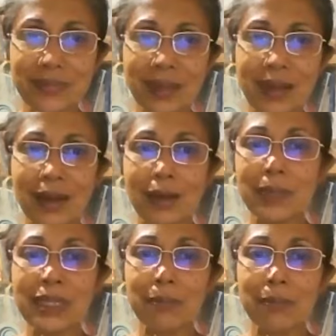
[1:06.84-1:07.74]
A
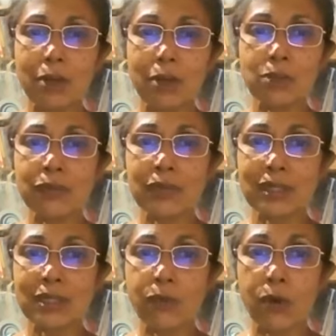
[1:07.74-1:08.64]
Bird Came Down the
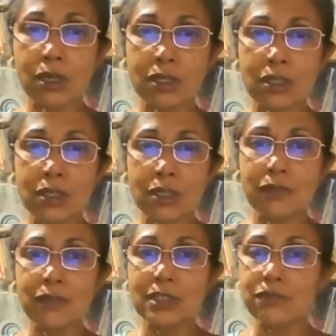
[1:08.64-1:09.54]
Walk
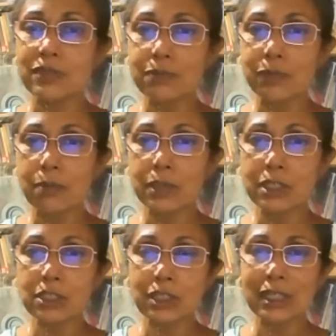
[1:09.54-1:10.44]
was first
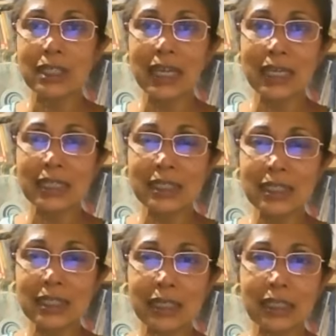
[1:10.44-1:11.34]
published in
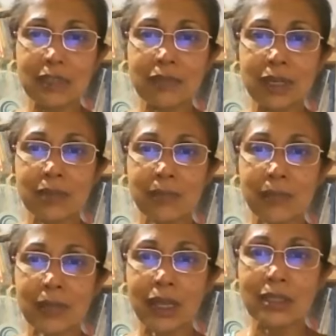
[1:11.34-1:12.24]
1891
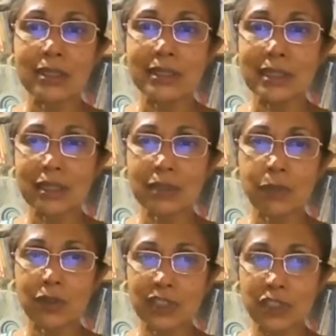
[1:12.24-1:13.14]
in the second
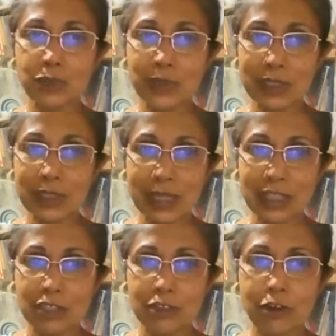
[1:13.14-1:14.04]
posthumous
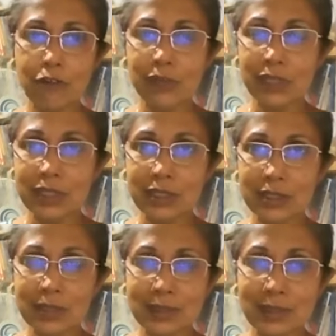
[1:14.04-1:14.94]
collection of
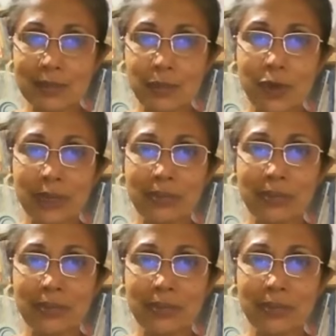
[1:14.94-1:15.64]
Dickinson's poem.